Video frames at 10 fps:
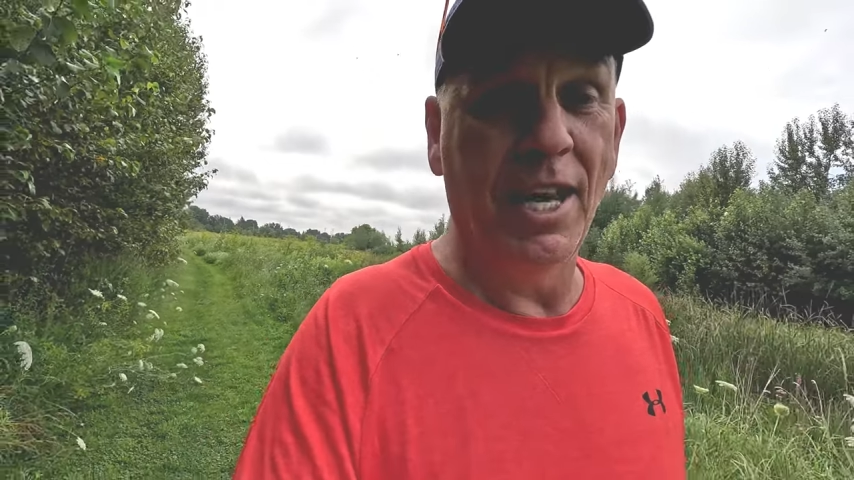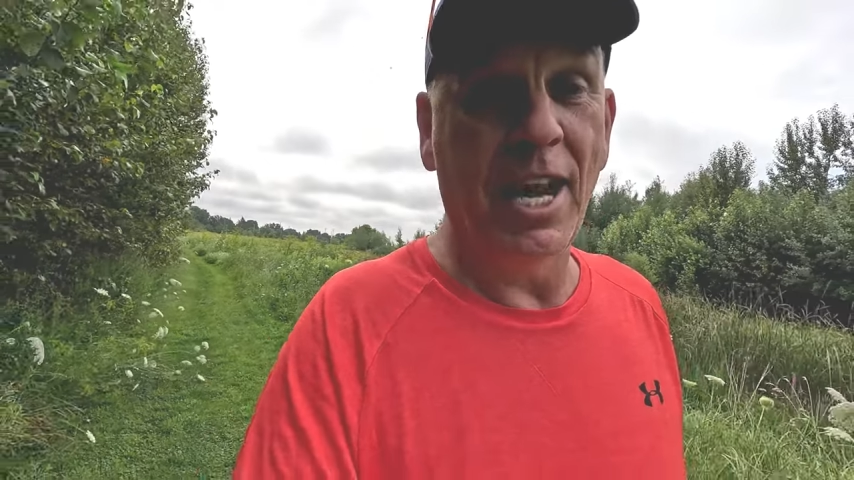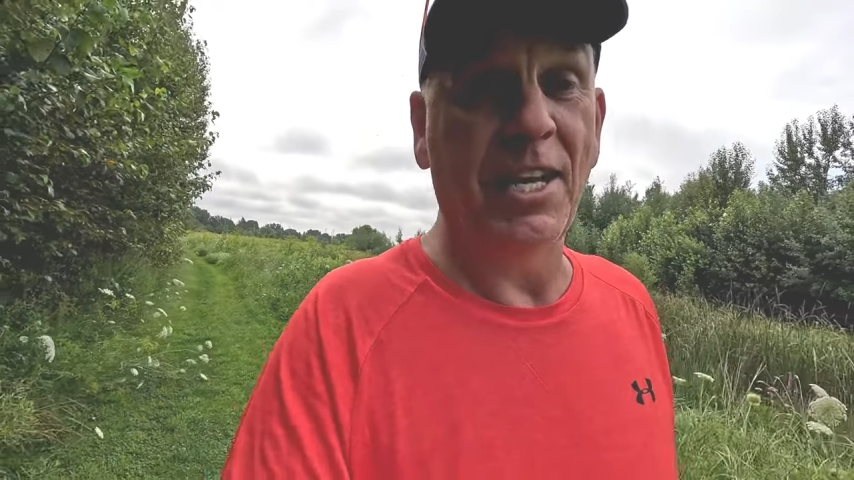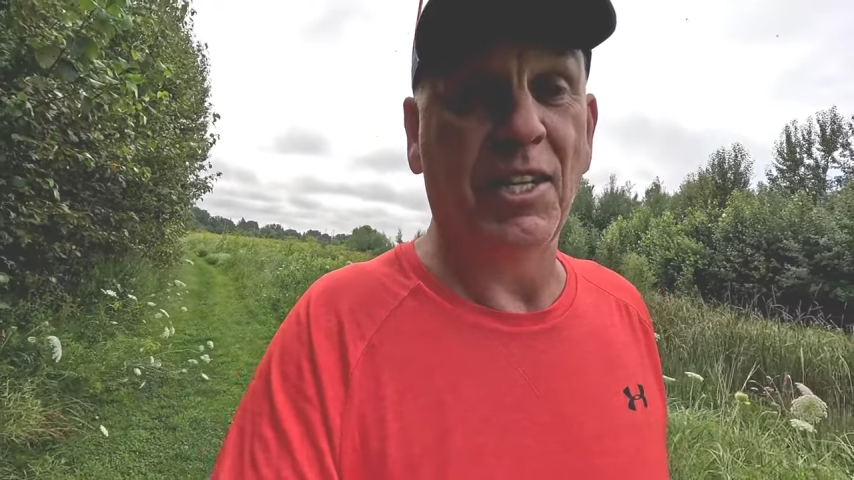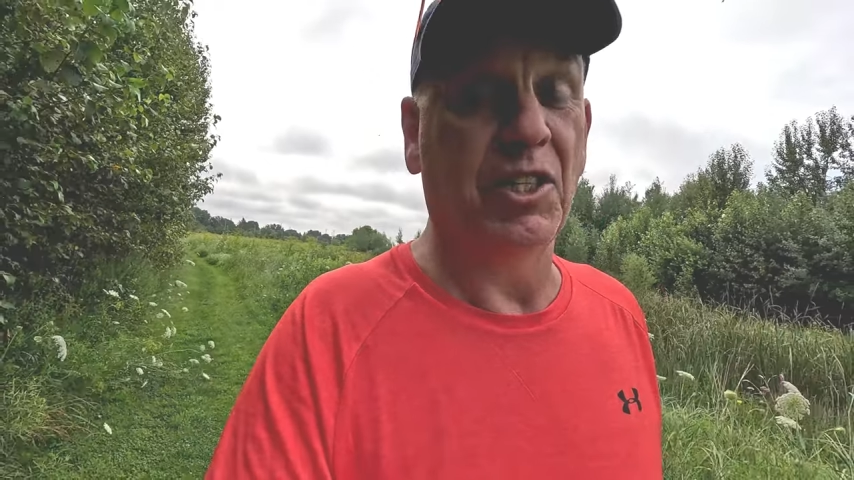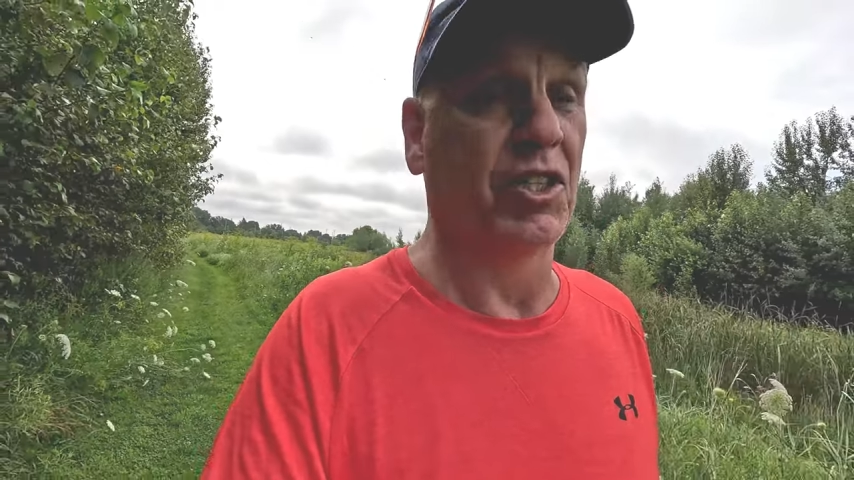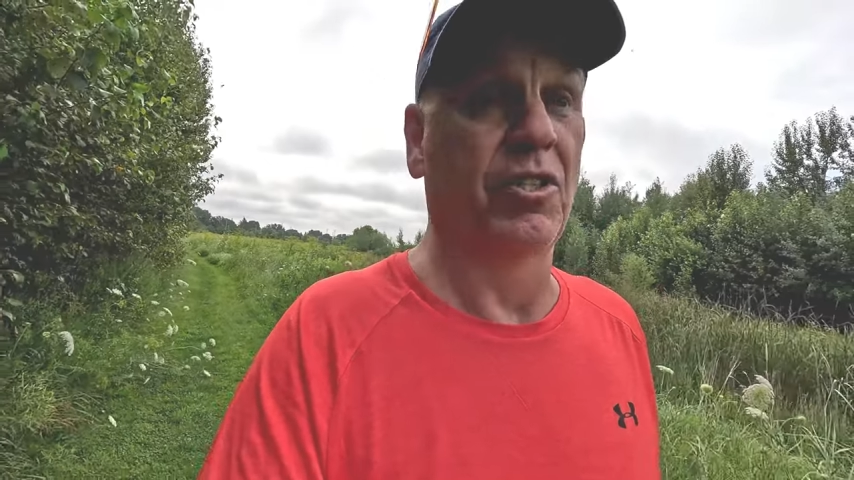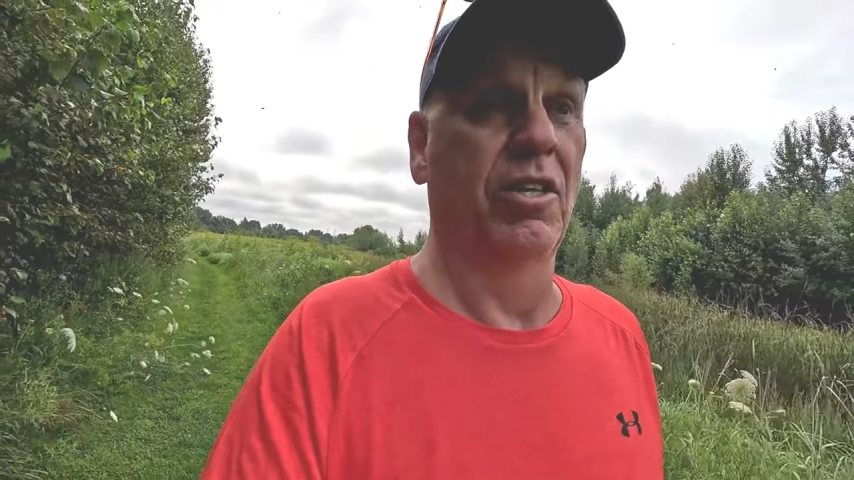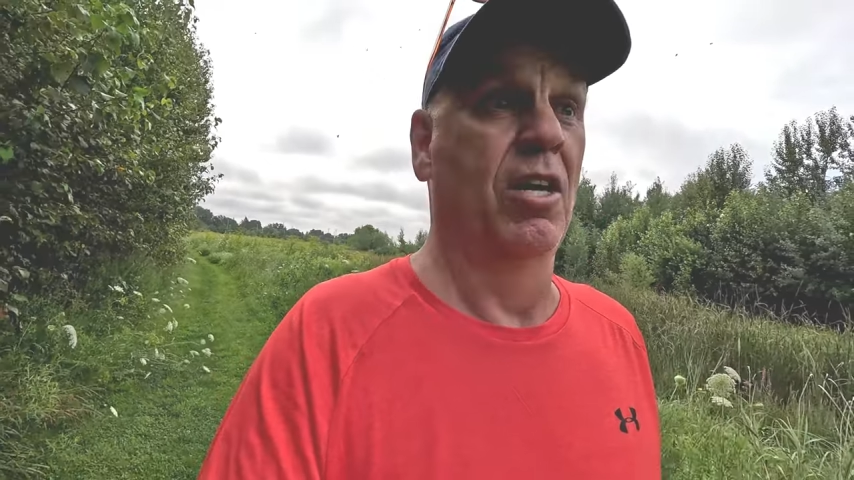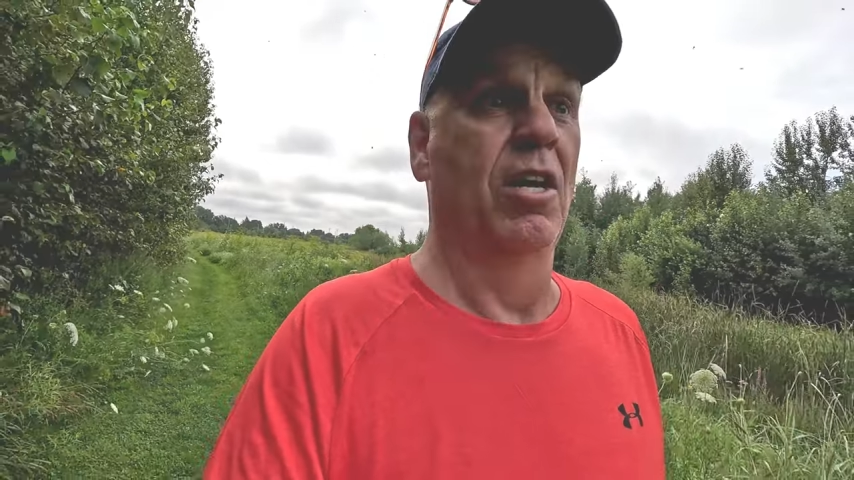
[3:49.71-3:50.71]
and
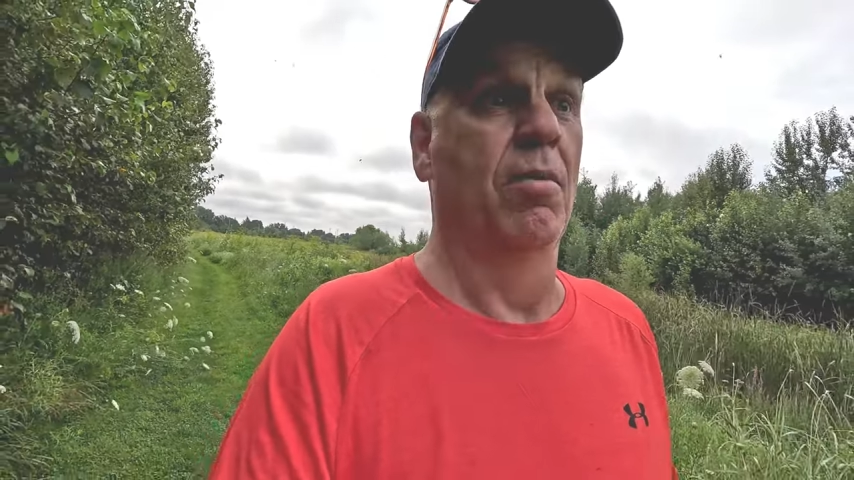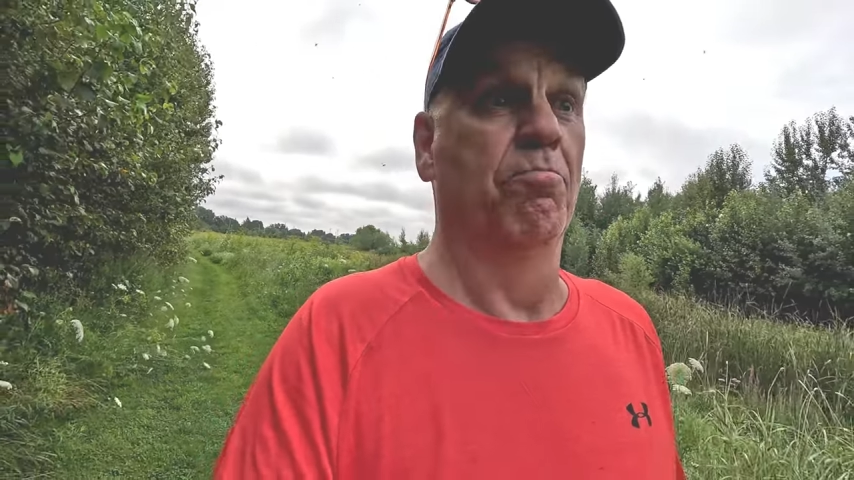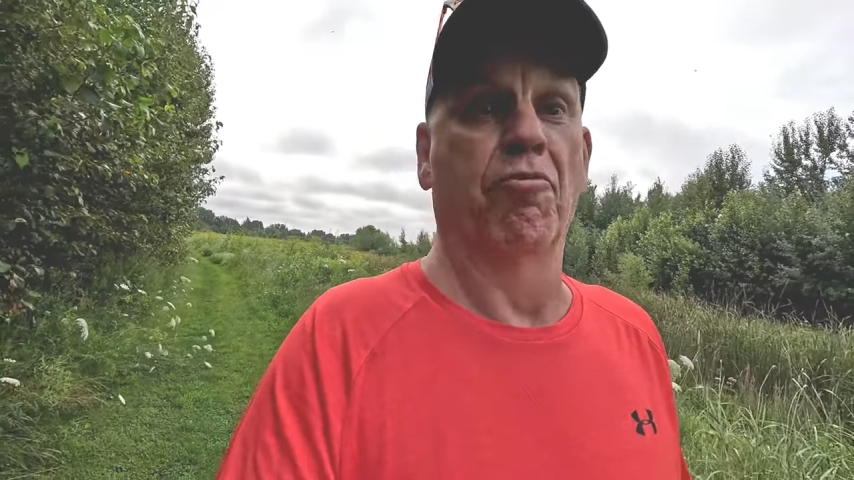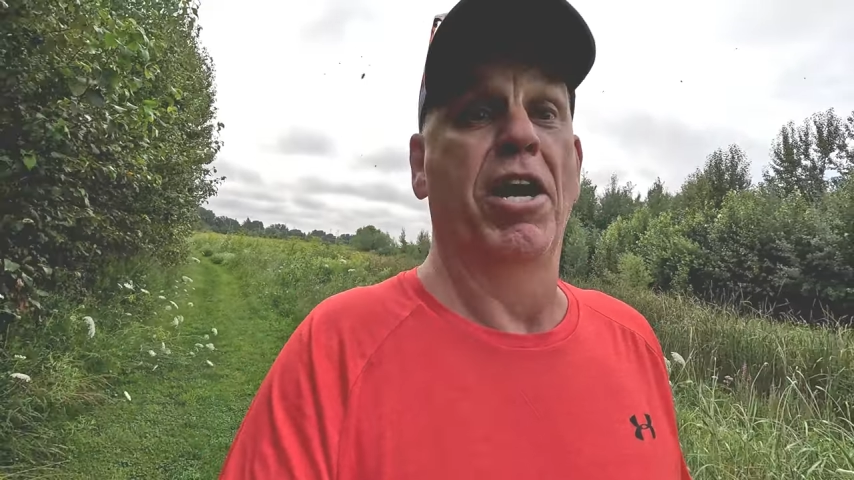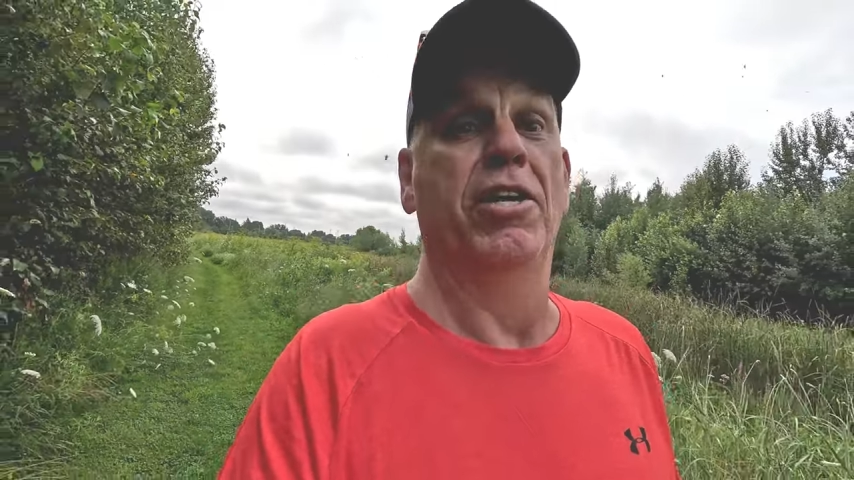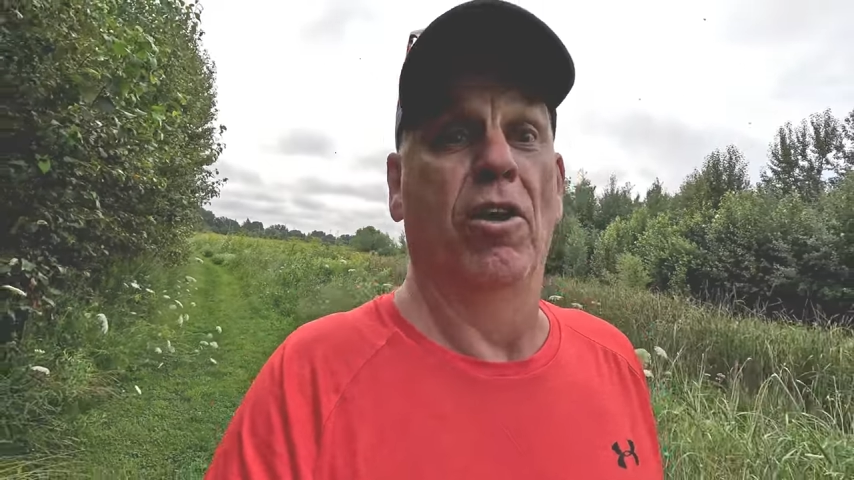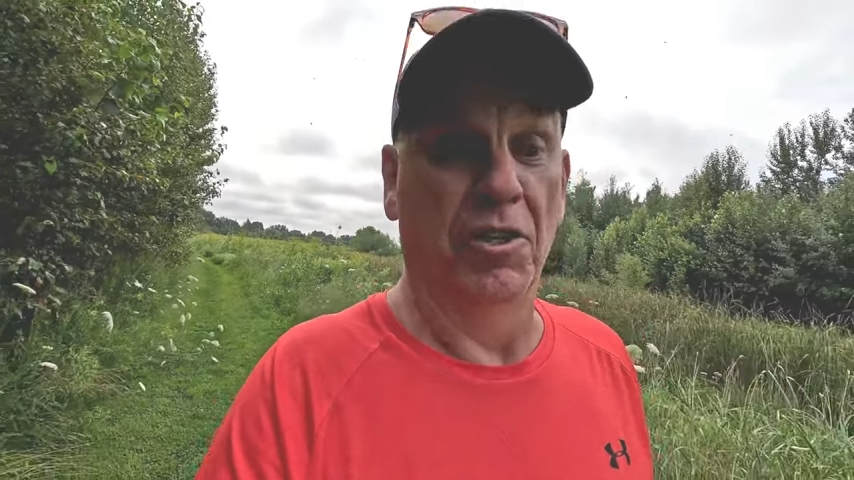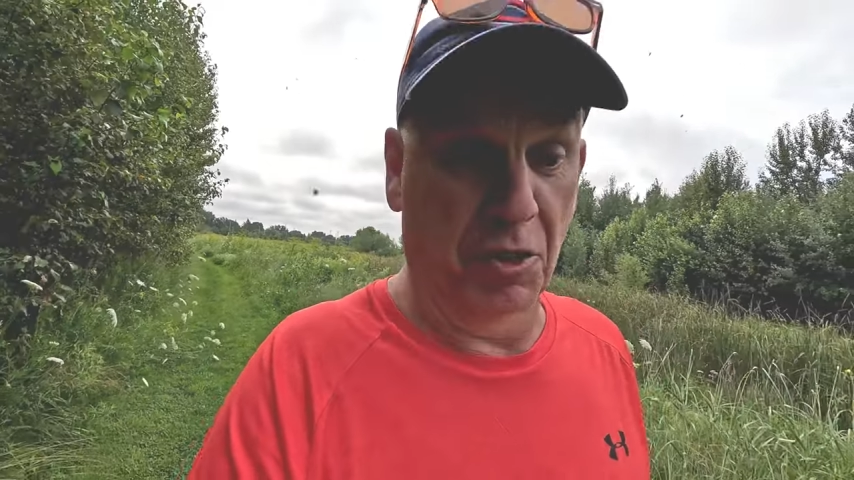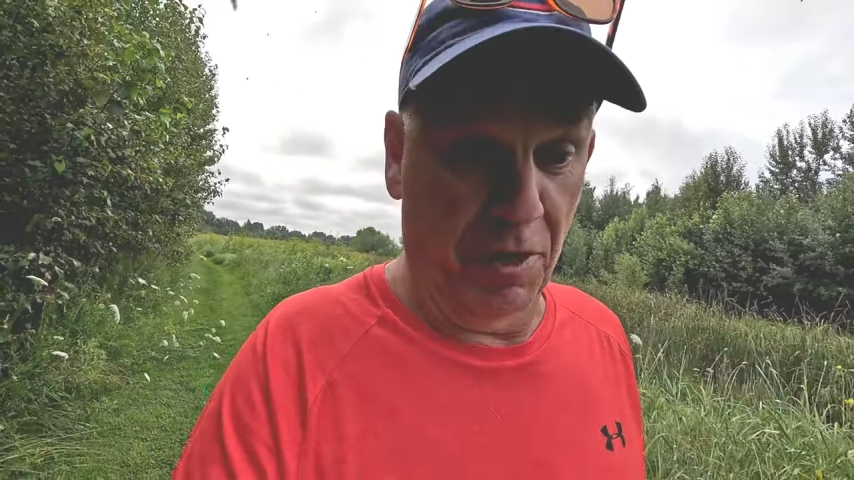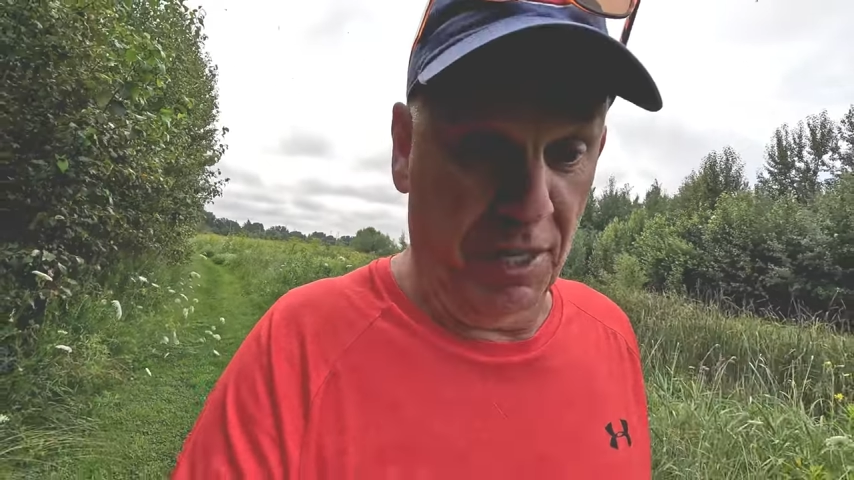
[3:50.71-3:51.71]
it's brain
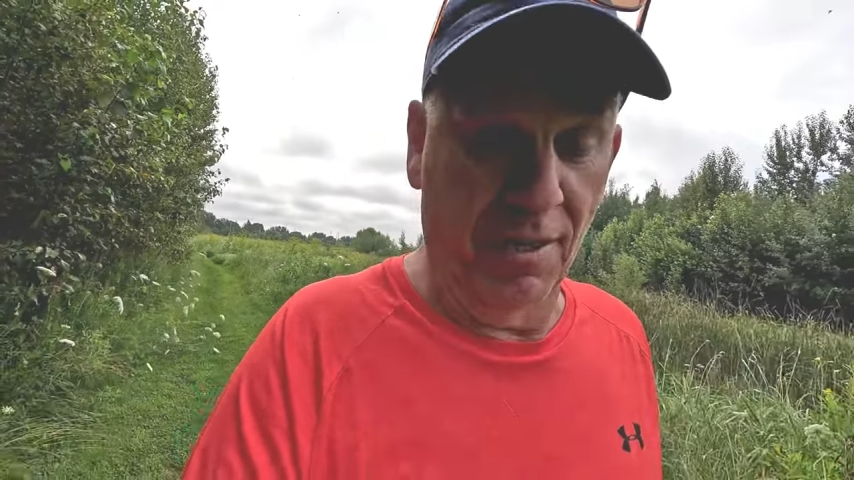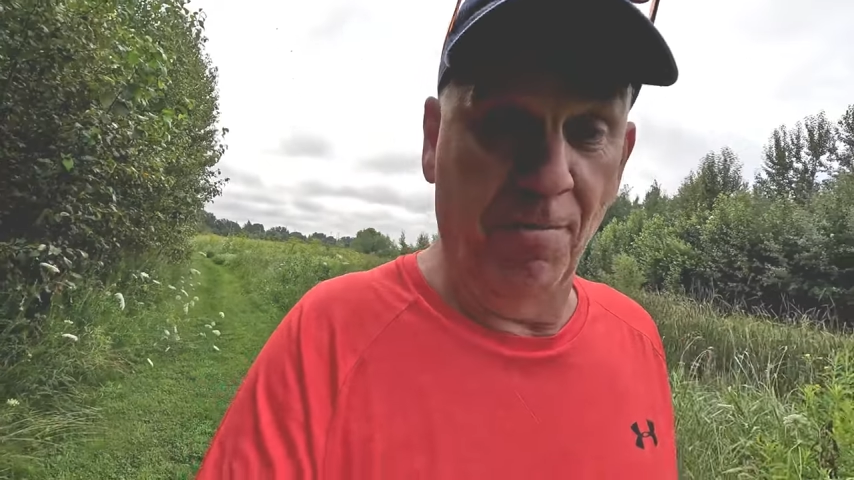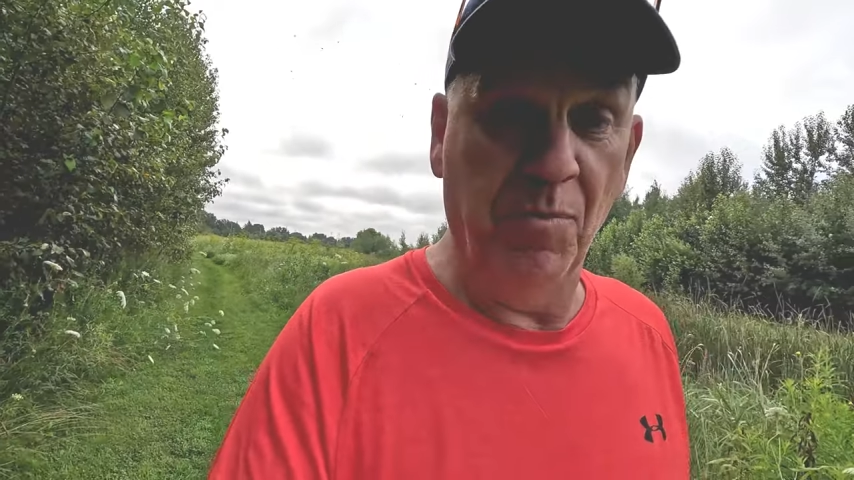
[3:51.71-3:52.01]
altering.